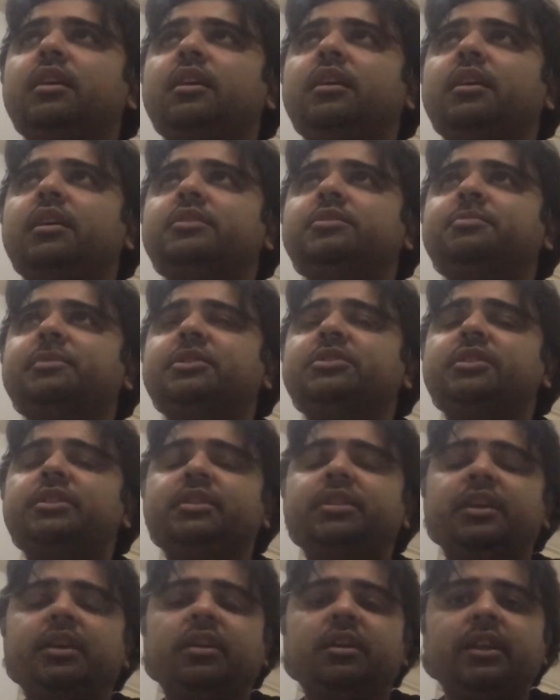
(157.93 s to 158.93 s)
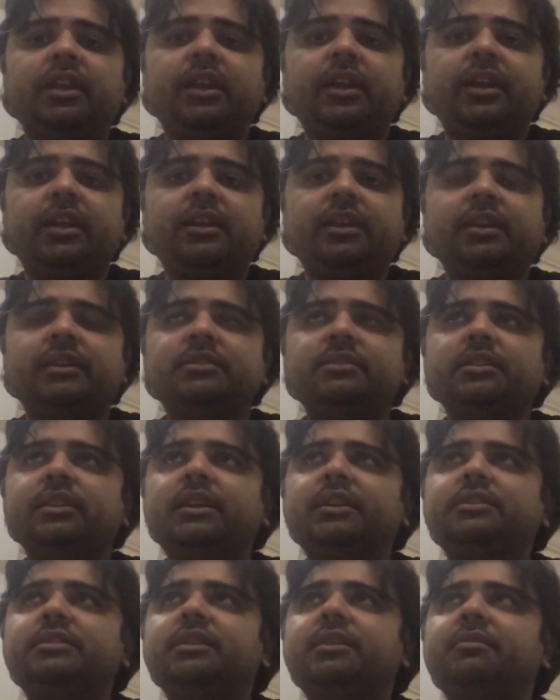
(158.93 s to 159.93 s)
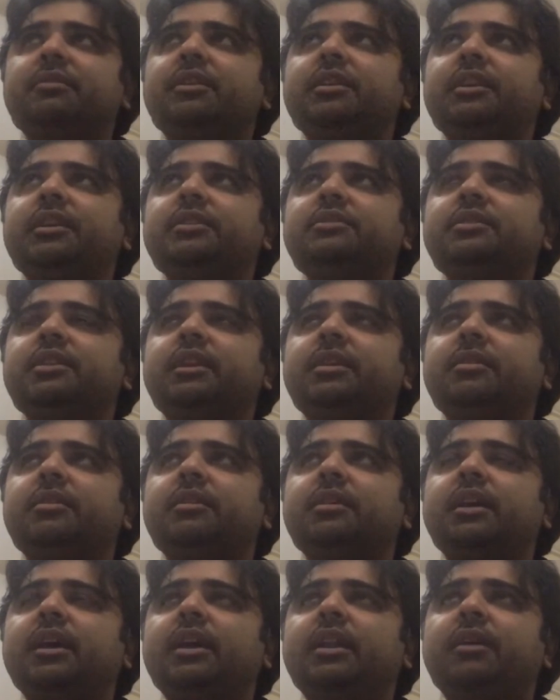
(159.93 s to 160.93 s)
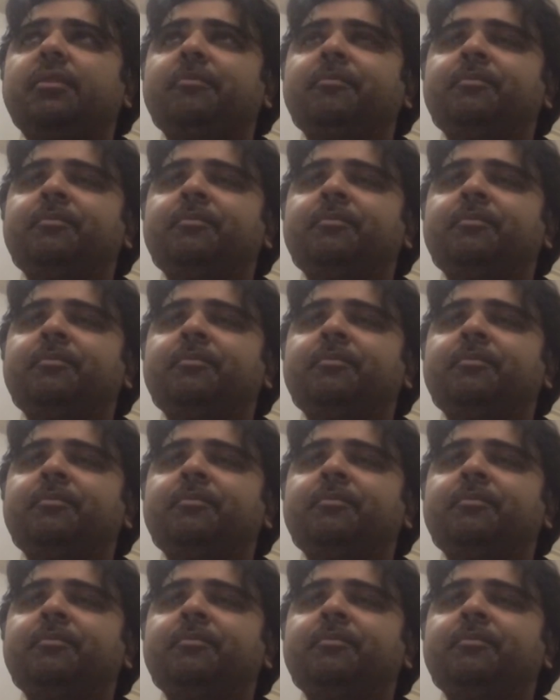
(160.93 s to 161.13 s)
especially the early 80s, late 70s era.